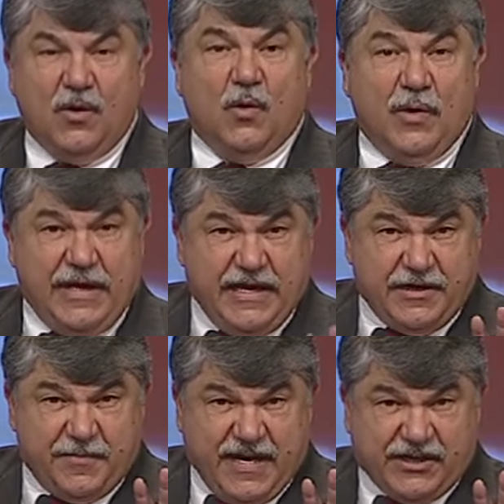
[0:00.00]
We need
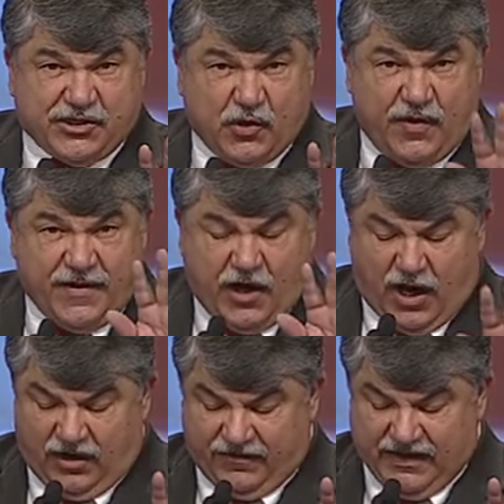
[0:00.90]
to make sure that
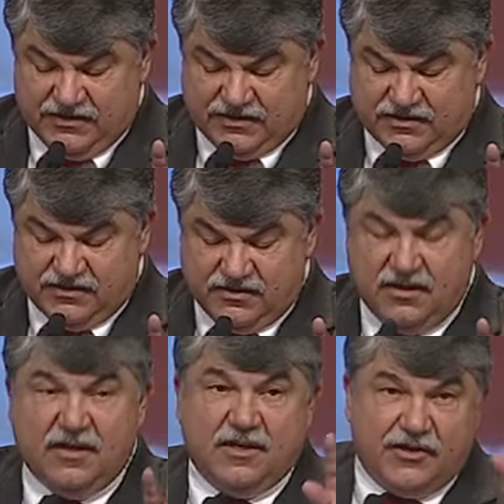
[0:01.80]
all of us,
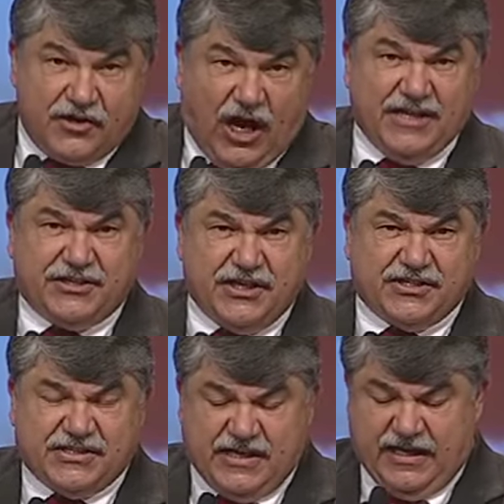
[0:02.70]
not
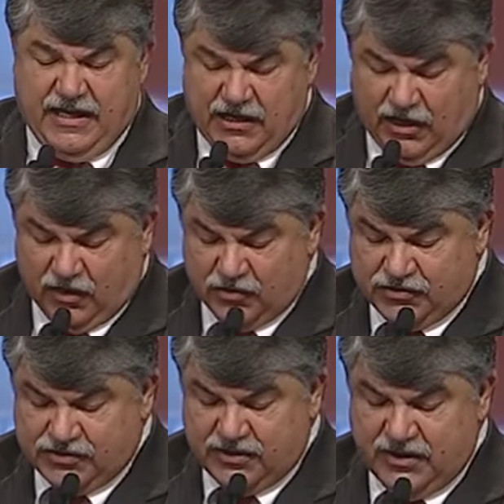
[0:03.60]
just
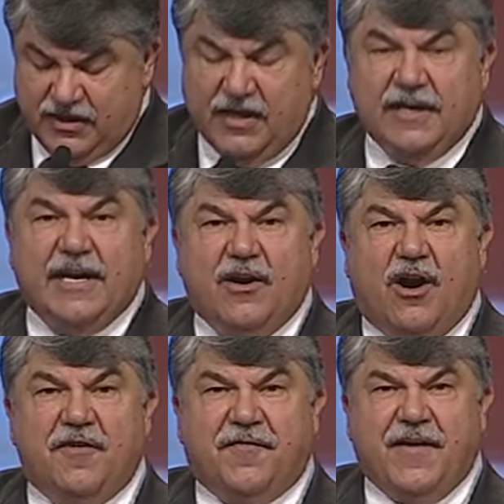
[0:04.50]
CEOs, get
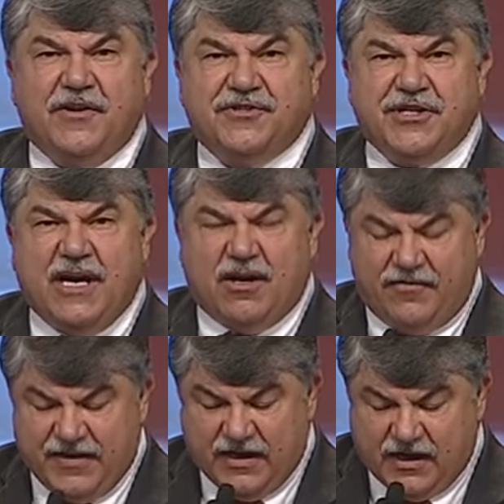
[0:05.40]
our fair share
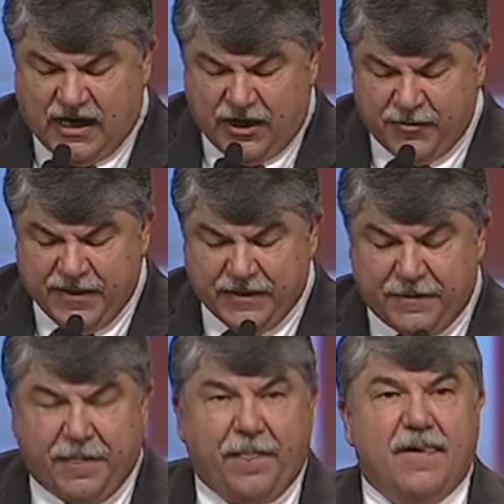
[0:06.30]
of the economy.
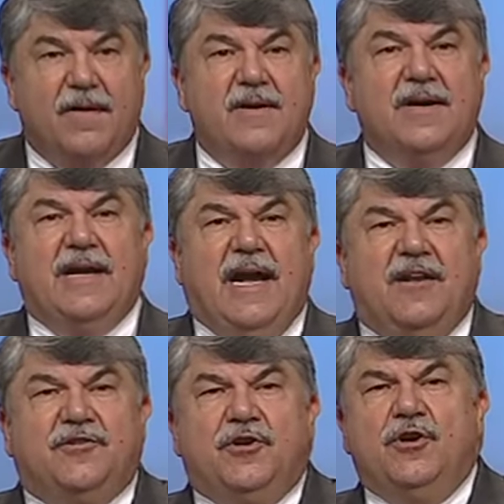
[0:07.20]

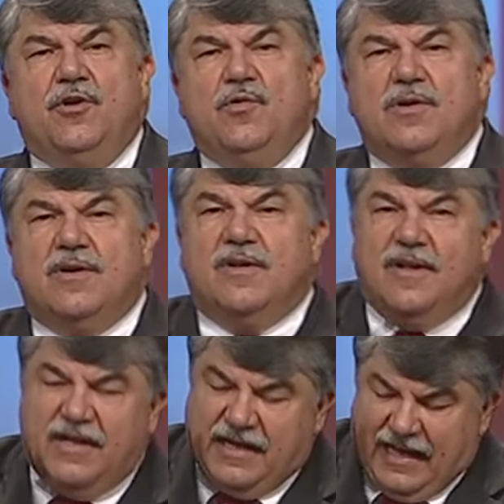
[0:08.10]
And 2
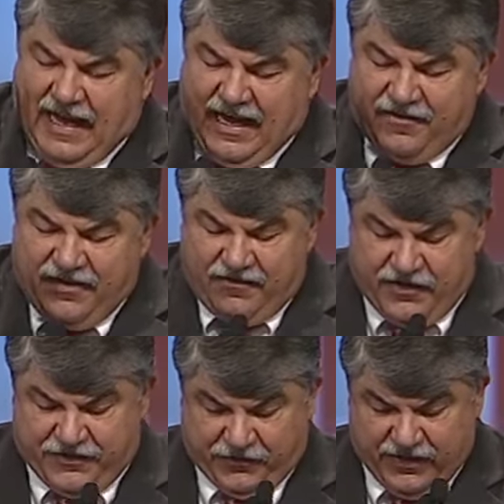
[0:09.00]
out of
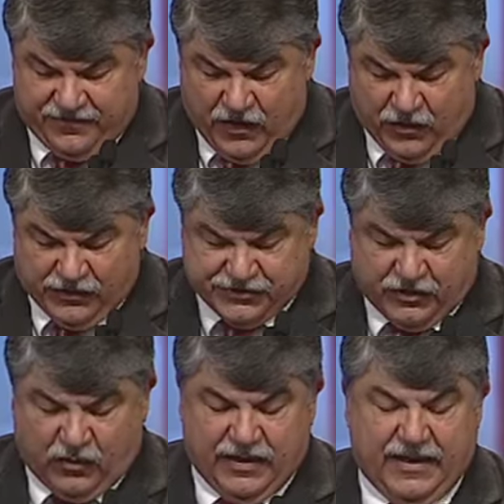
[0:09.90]
every 3 voters
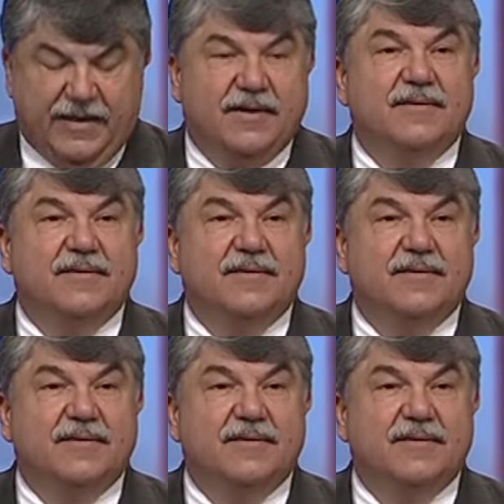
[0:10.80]
agreed.